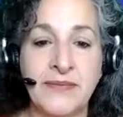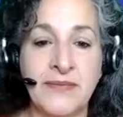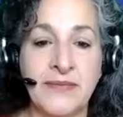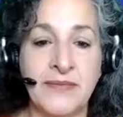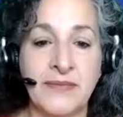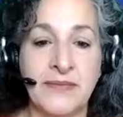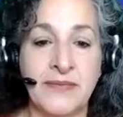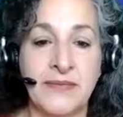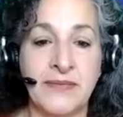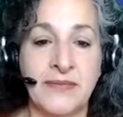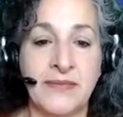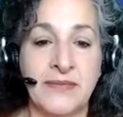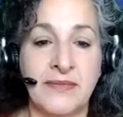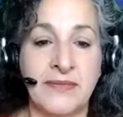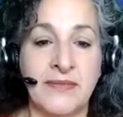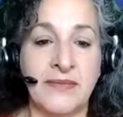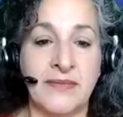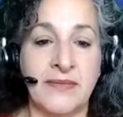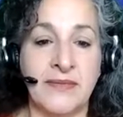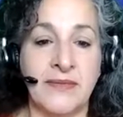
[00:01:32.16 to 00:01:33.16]

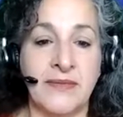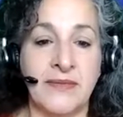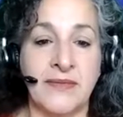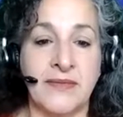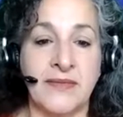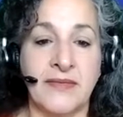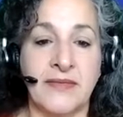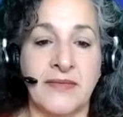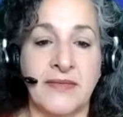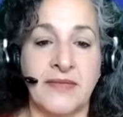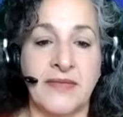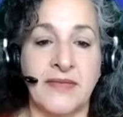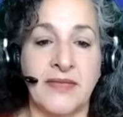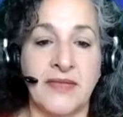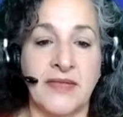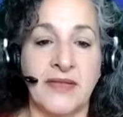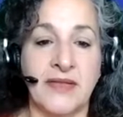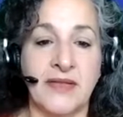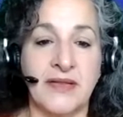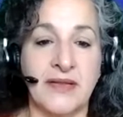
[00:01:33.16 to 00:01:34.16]

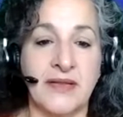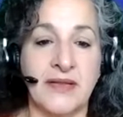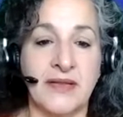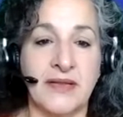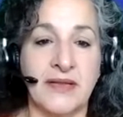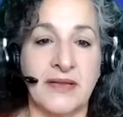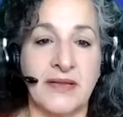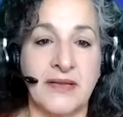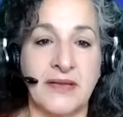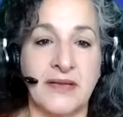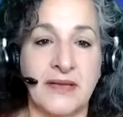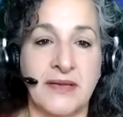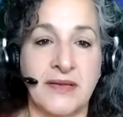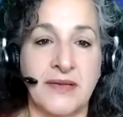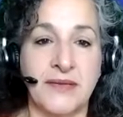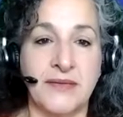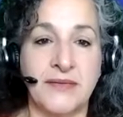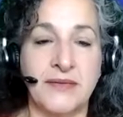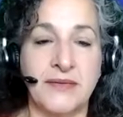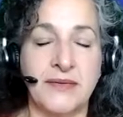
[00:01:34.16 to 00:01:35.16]

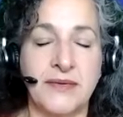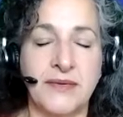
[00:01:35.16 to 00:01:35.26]
Nobody speaks.